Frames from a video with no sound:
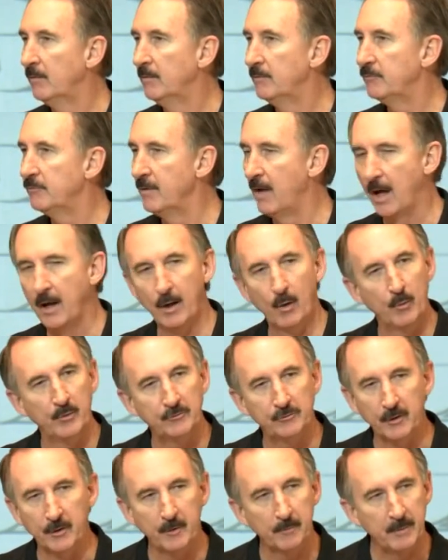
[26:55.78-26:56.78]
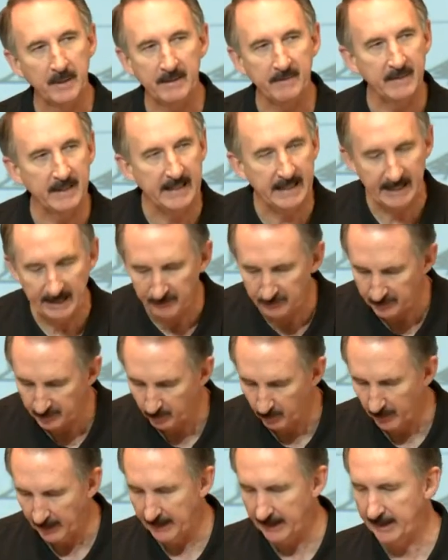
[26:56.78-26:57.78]
it's not always going to be the easy
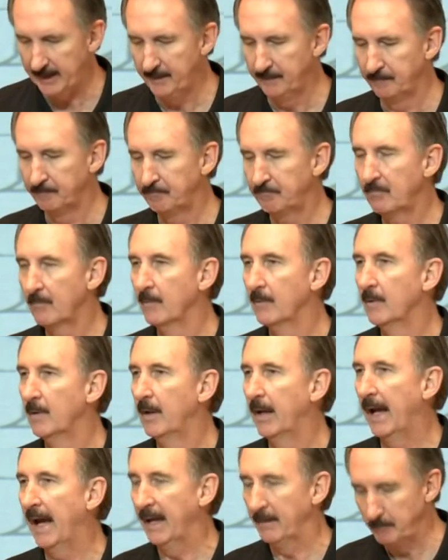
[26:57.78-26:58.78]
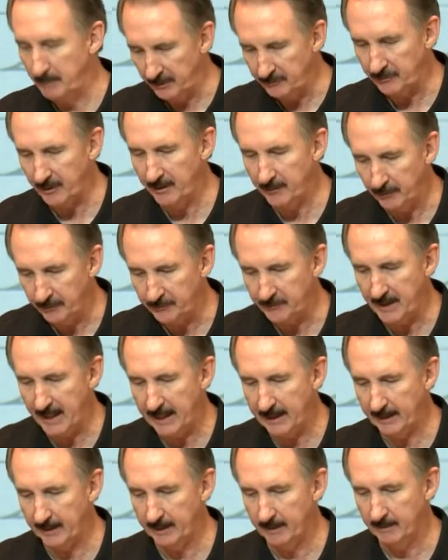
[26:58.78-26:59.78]
way, and
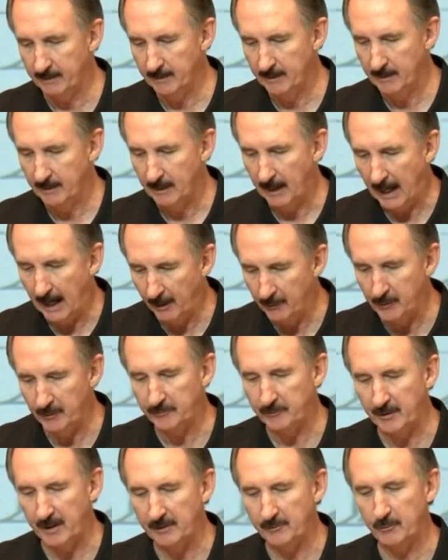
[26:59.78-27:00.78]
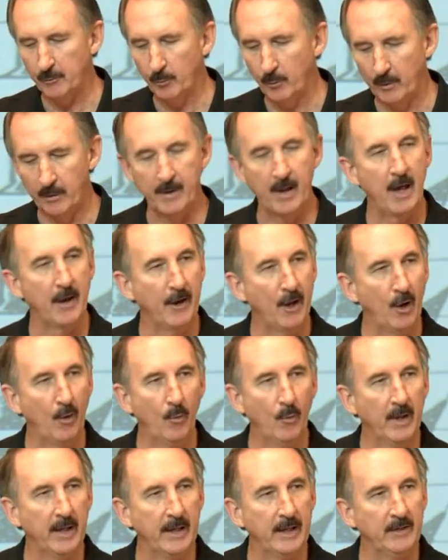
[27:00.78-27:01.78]
misunderstanding. Our decision will not
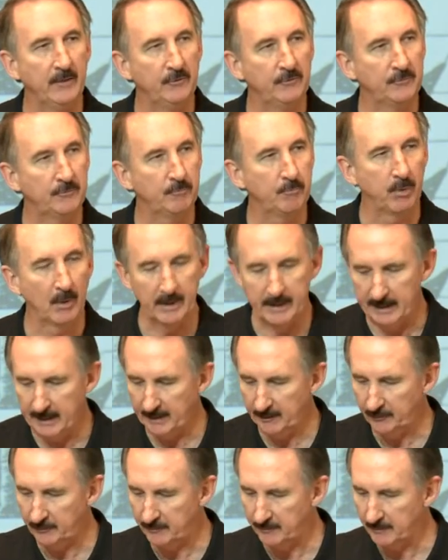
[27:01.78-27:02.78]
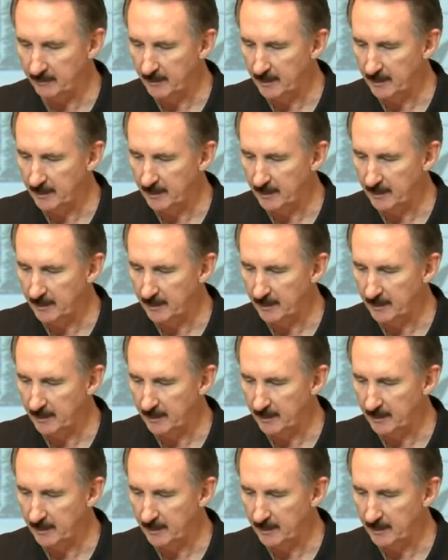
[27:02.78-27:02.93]
always please